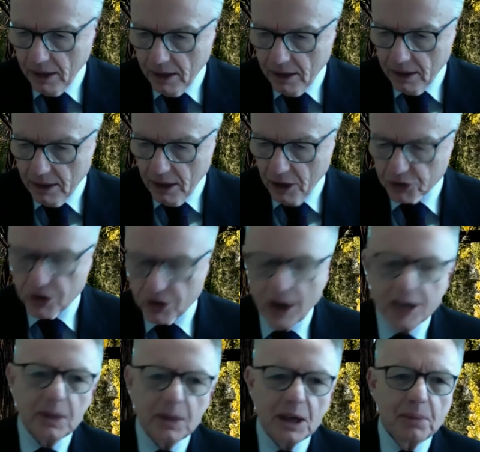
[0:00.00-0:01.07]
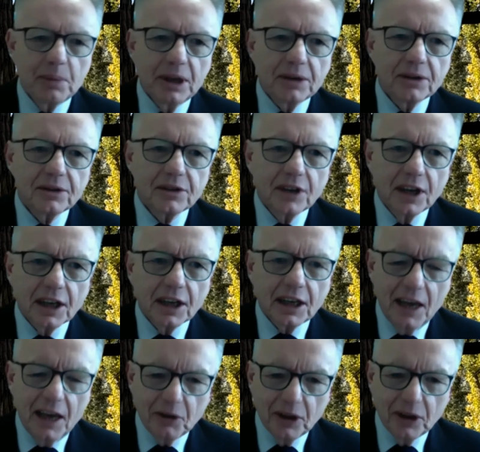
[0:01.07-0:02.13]
I'll try to be a bit
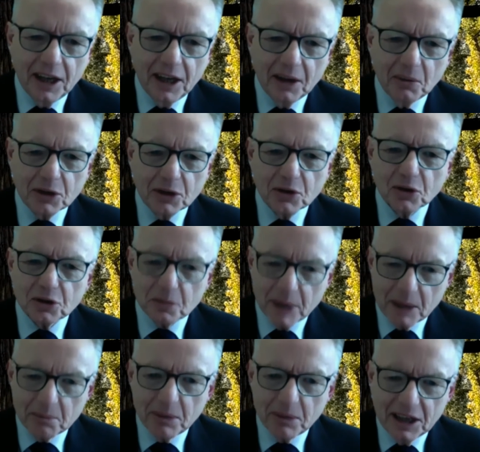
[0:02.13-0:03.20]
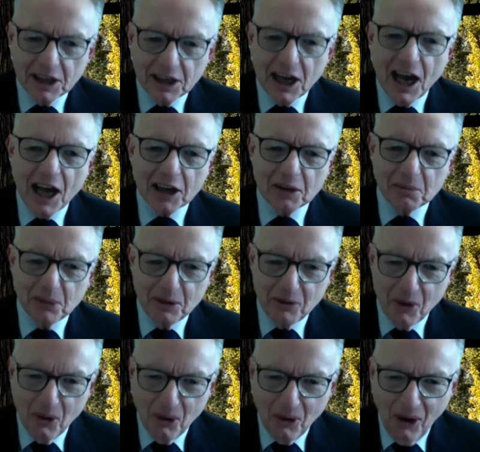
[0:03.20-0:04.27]
careful here. We talked about being guarded
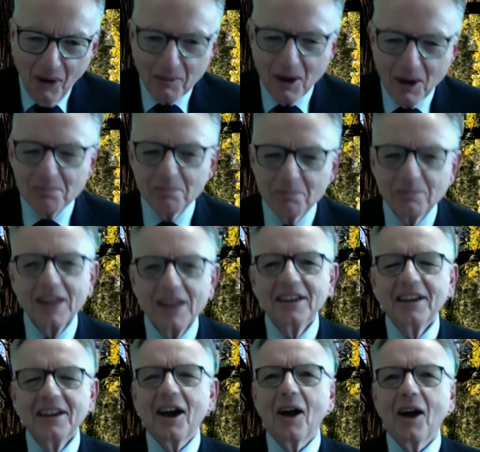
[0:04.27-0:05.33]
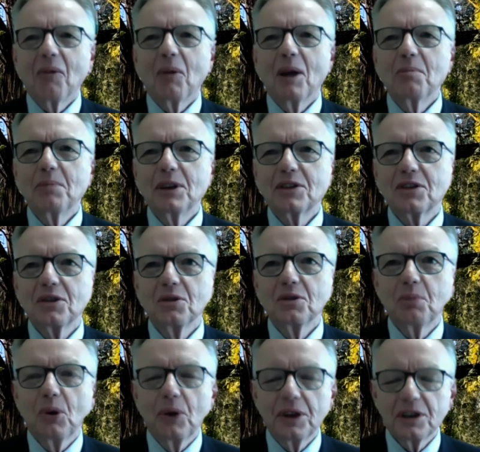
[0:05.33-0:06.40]
before. I won't be too
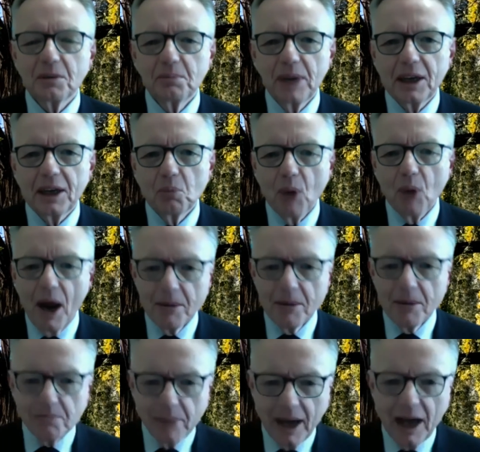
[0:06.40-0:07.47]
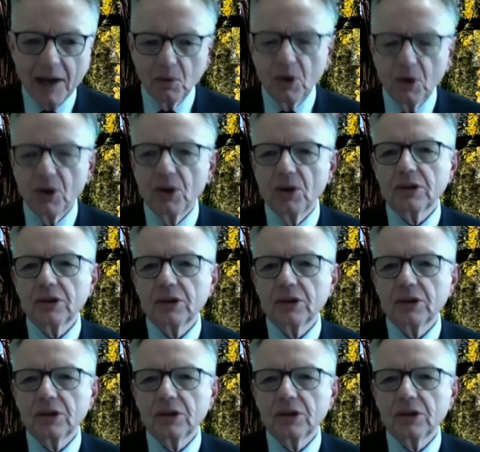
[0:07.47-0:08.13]
pointed, but in one part of the world